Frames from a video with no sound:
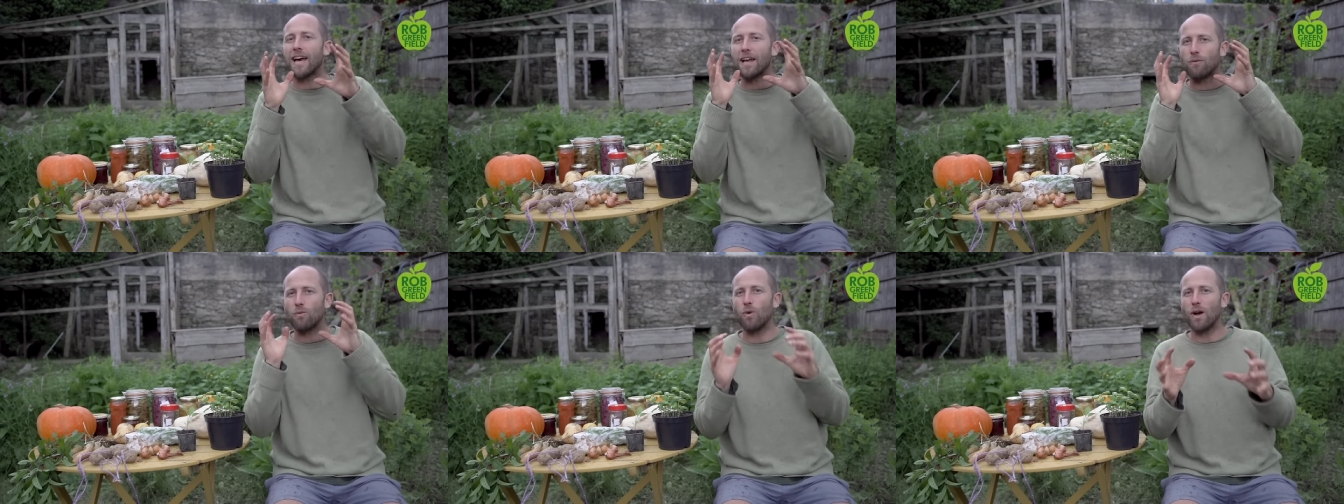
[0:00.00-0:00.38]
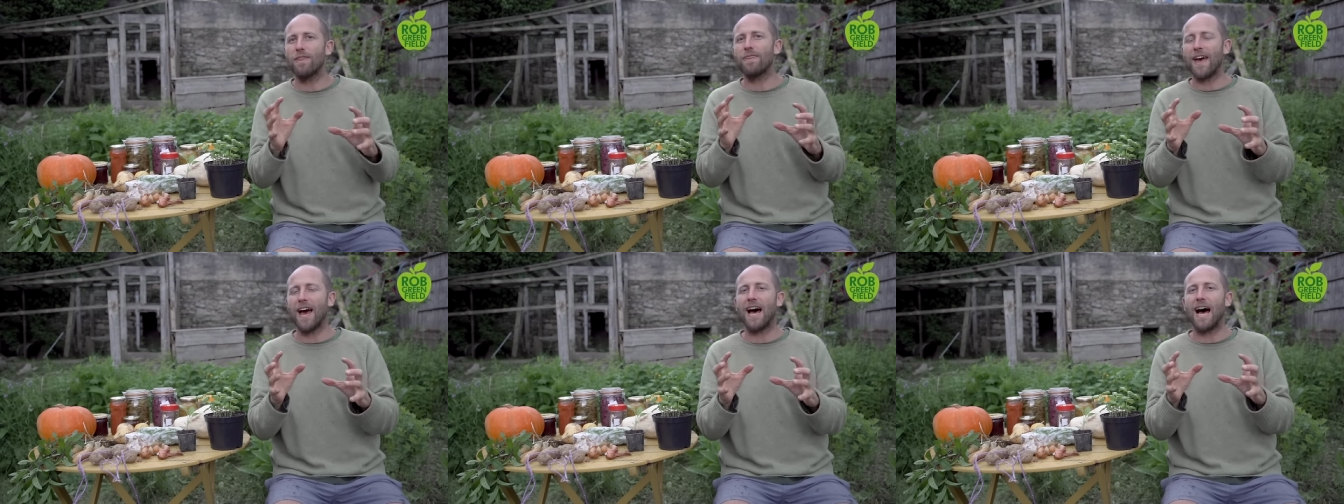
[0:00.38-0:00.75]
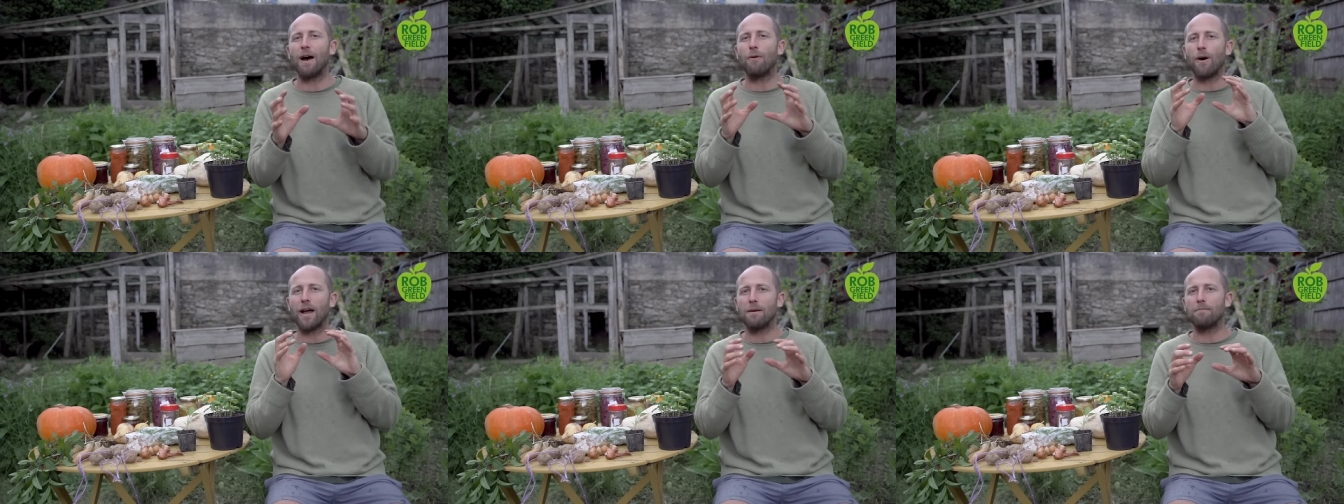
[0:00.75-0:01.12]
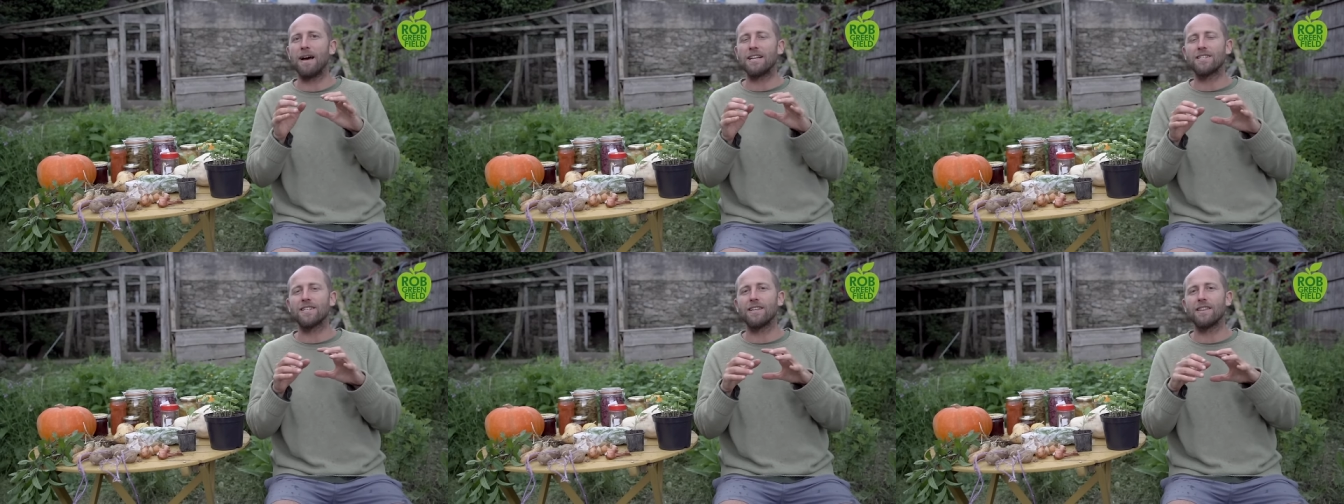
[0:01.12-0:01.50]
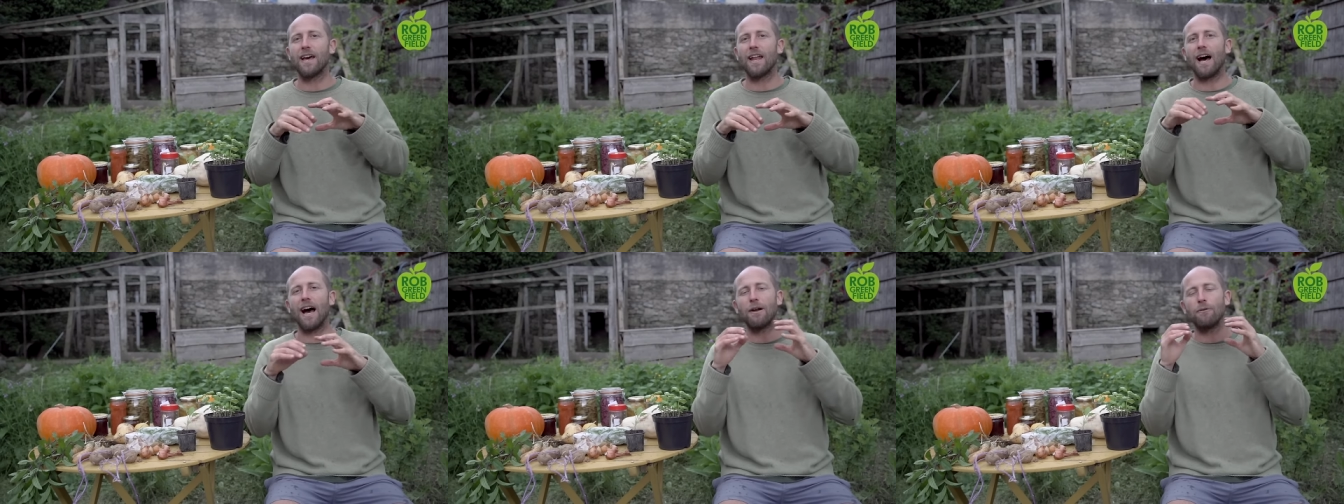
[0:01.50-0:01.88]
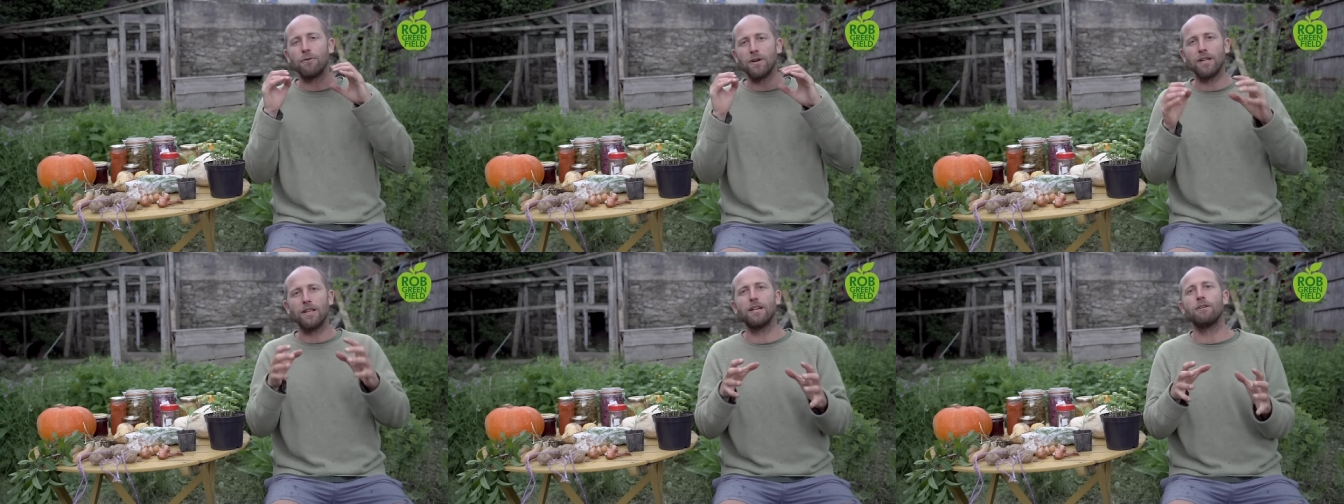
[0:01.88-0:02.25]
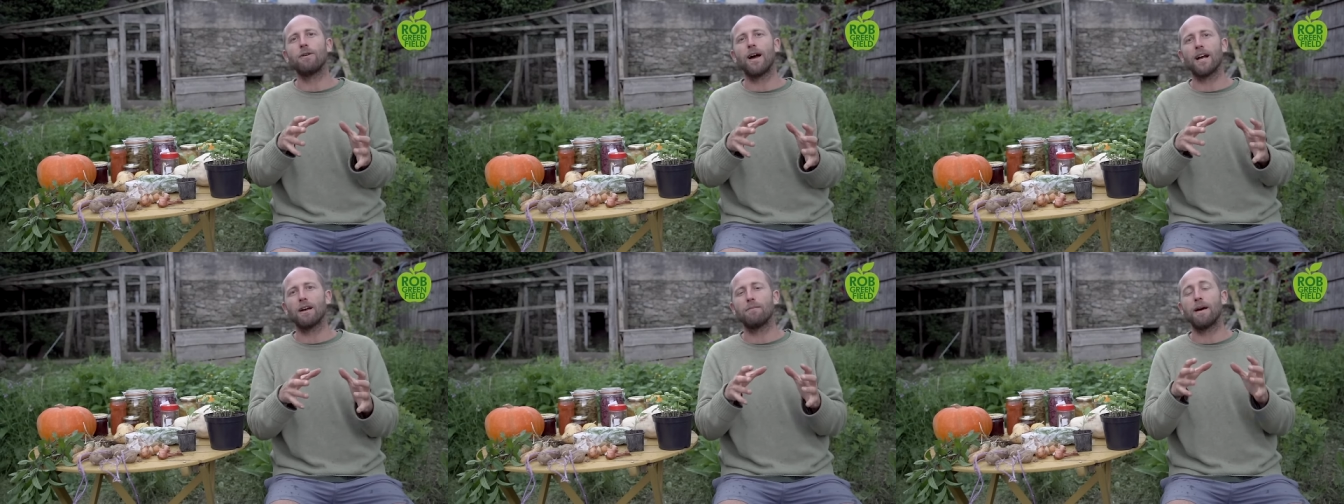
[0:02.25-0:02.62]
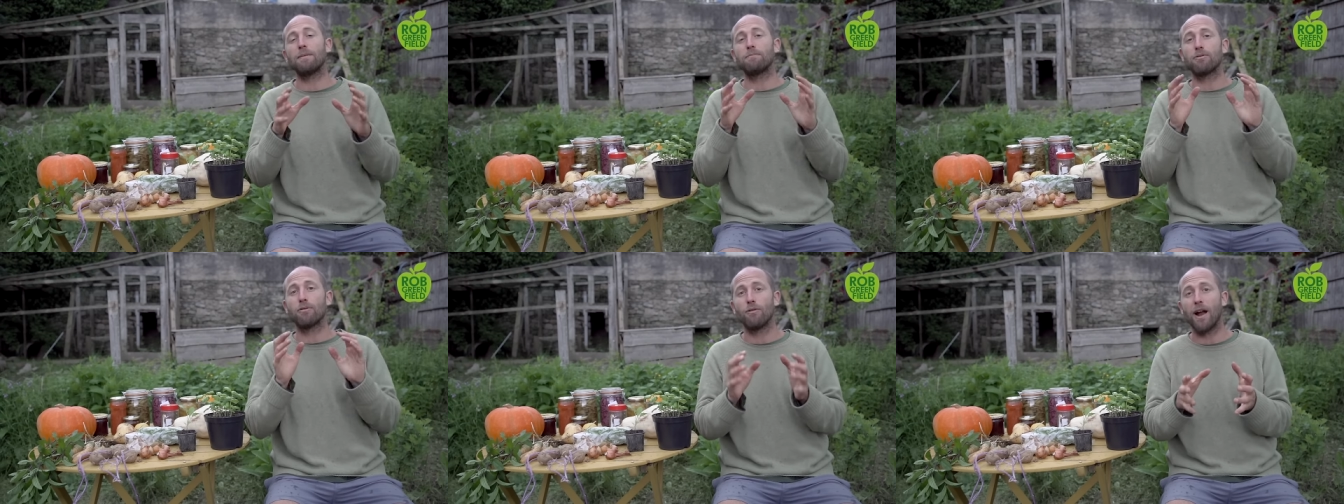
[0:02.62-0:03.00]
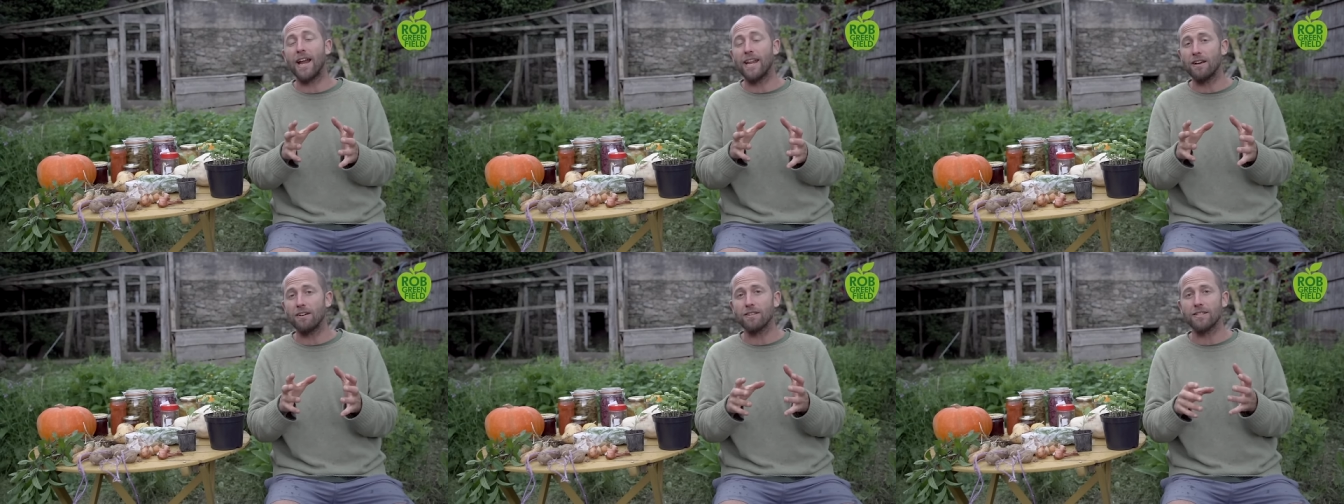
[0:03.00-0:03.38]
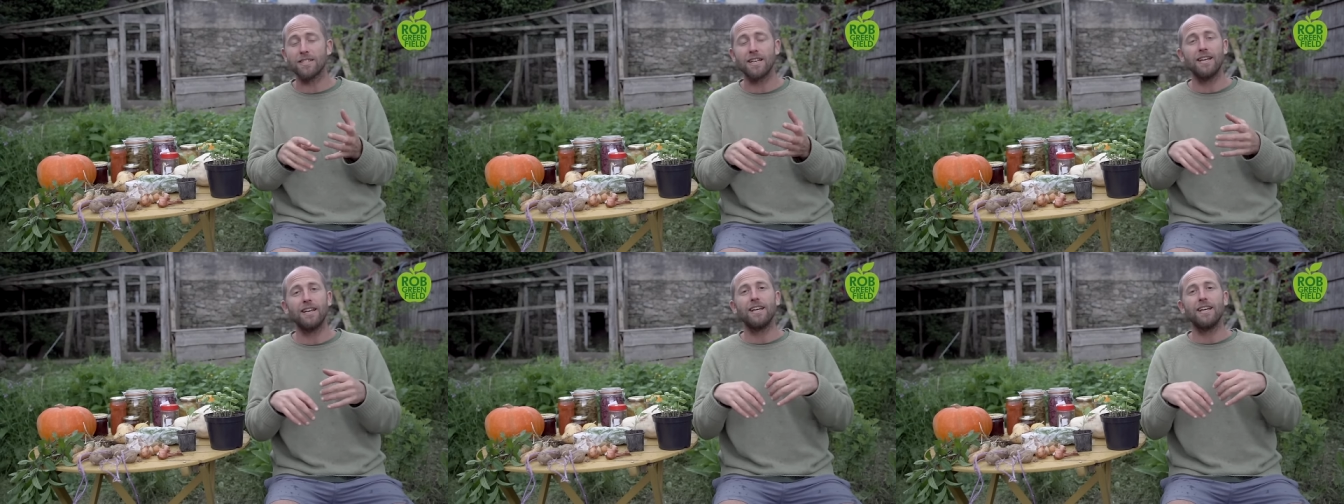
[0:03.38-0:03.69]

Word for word: And with that, I wanna mention that I really recommend perennials.